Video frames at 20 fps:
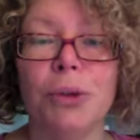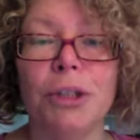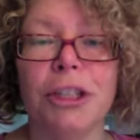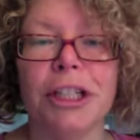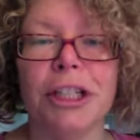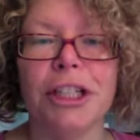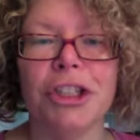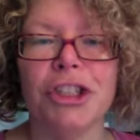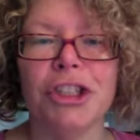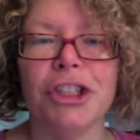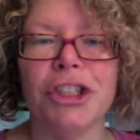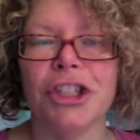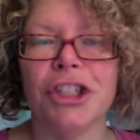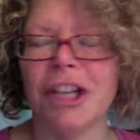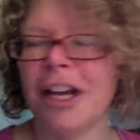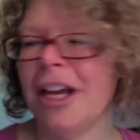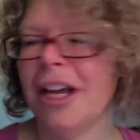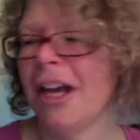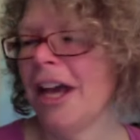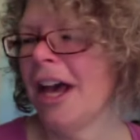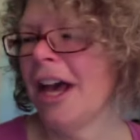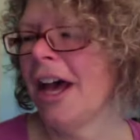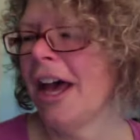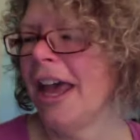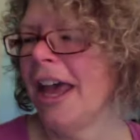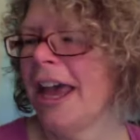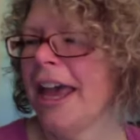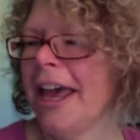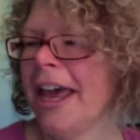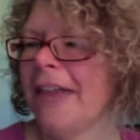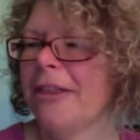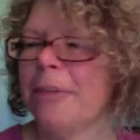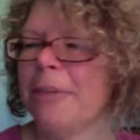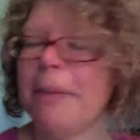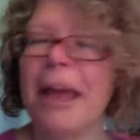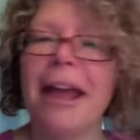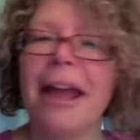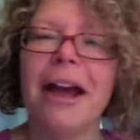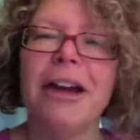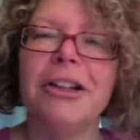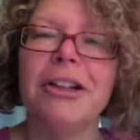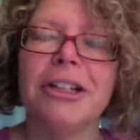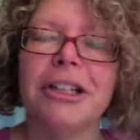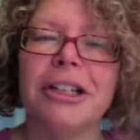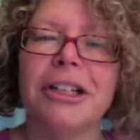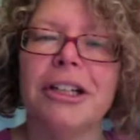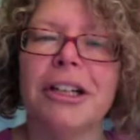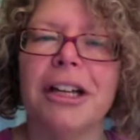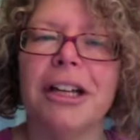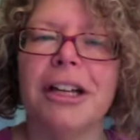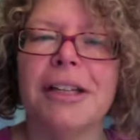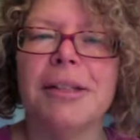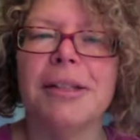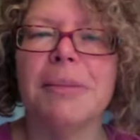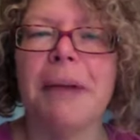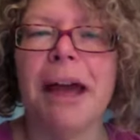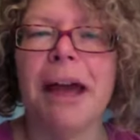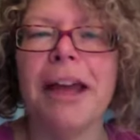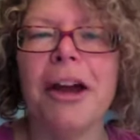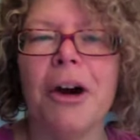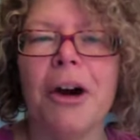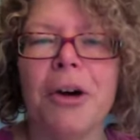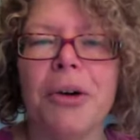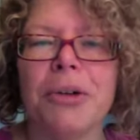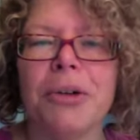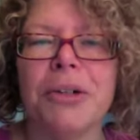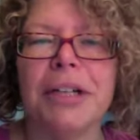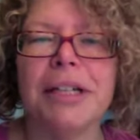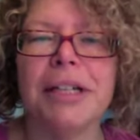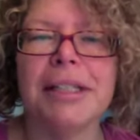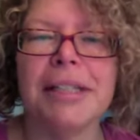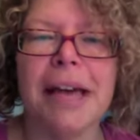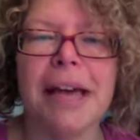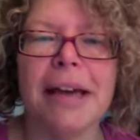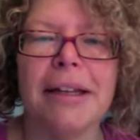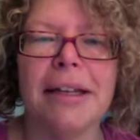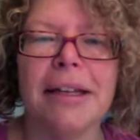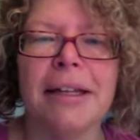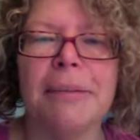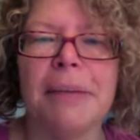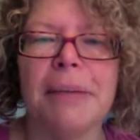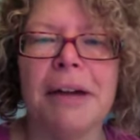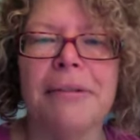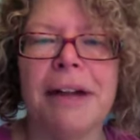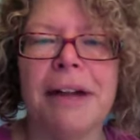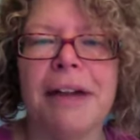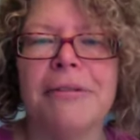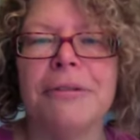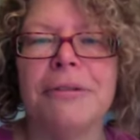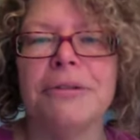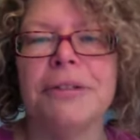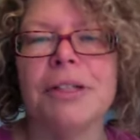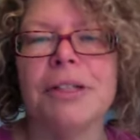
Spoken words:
And the pattern is my own. It's in my Ravelry store for free.